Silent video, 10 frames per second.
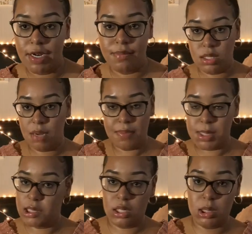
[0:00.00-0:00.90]
I'm not a
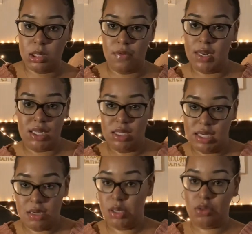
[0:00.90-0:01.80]
person who's going to shove anything
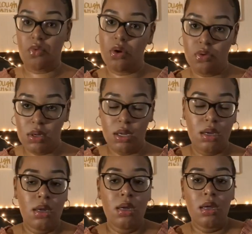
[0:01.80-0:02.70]
down your throat.
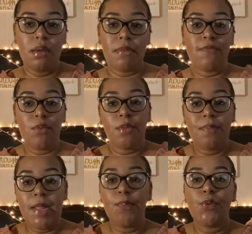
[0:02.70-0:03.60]
But for the
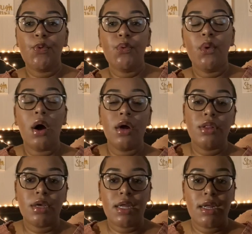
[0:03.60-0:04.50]
people who are
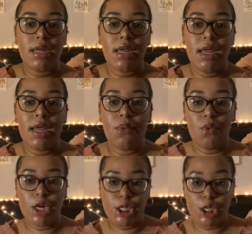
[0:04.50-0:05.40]
looking and
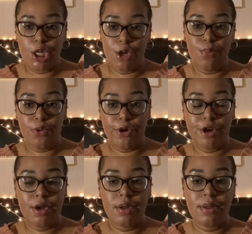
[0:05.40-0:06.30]
wanting to learn
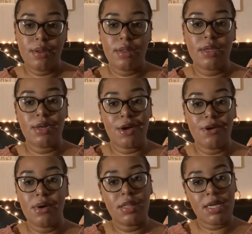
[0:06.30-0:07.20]
more, you
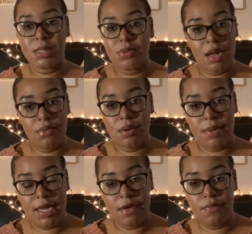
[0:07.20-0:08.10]
know, that's what I want to
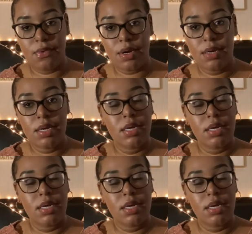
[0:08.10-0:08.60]
be here for.